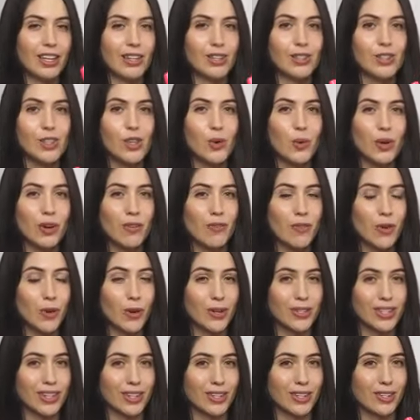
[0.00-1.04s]
So you want to
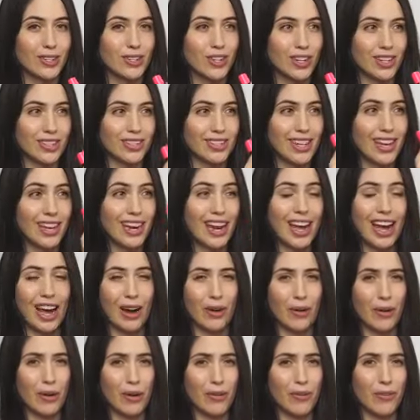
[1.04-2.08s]
focus on just that
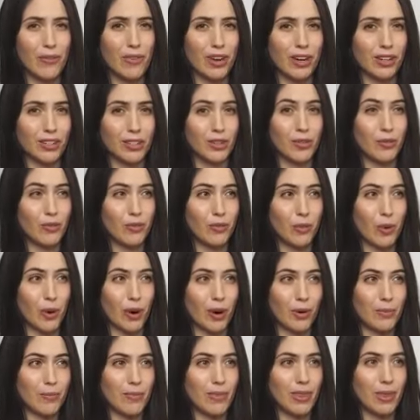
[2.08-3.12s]
outer function
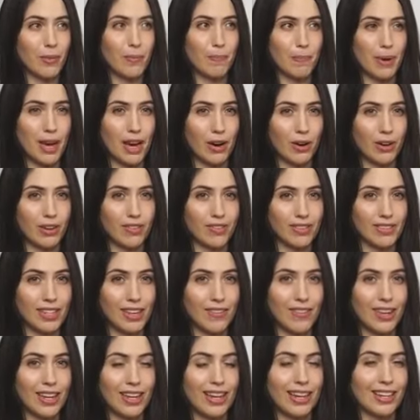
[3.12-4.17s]
form, the power of
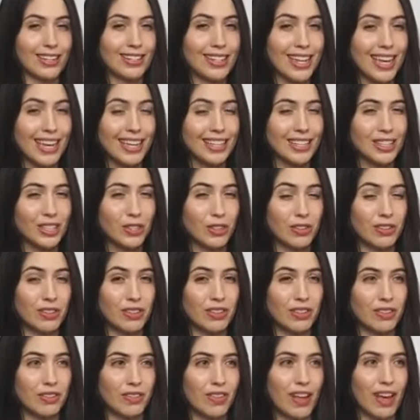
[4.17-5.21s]
7, and take the
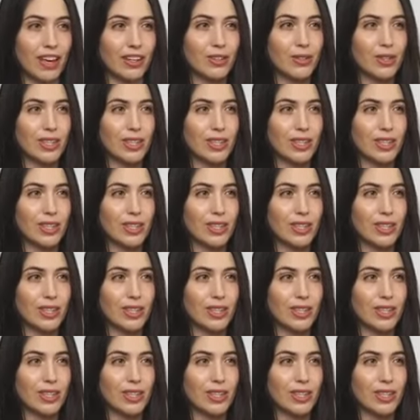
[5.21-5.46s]
derivative of that.